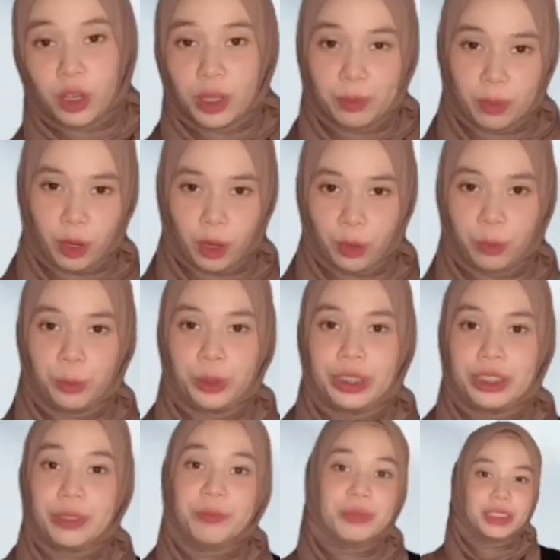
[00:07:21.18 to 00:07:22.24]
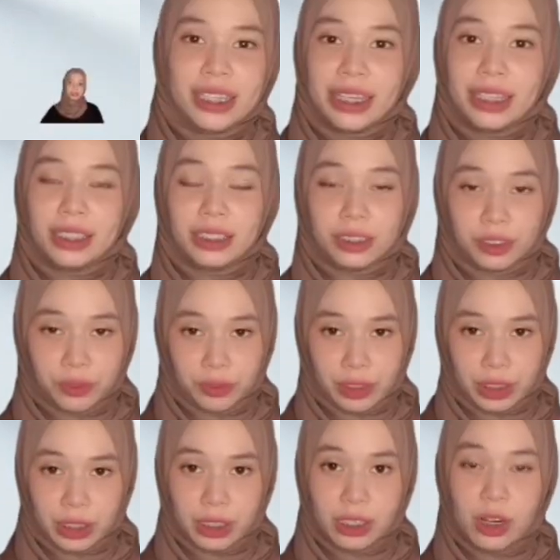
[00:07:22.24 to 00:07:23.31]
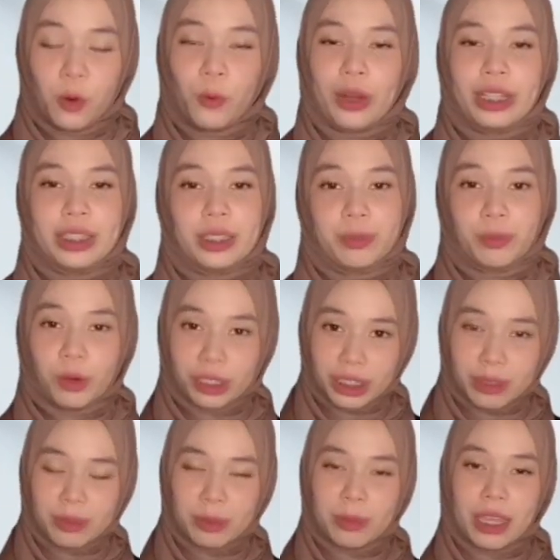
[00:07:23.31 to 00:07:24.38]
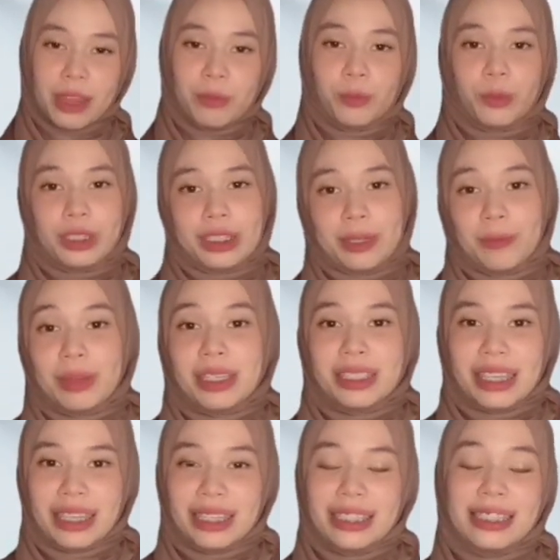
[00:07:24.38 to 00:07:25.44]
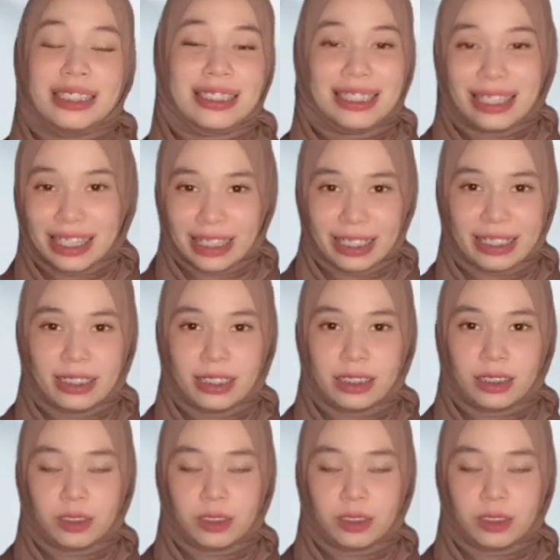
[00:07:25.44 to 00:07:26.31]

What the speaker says: lollipop will represent a sphere, while the bottom stem will represent a cylinder.